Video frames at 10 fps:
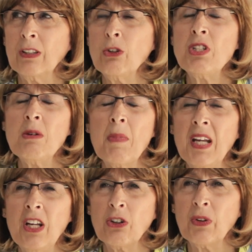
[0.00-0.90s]
losing
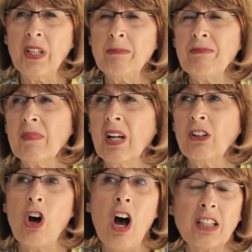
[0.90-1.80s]
my hearing a
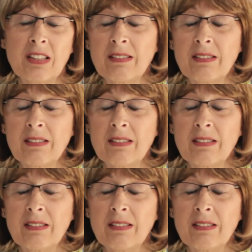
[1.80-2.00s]
lot,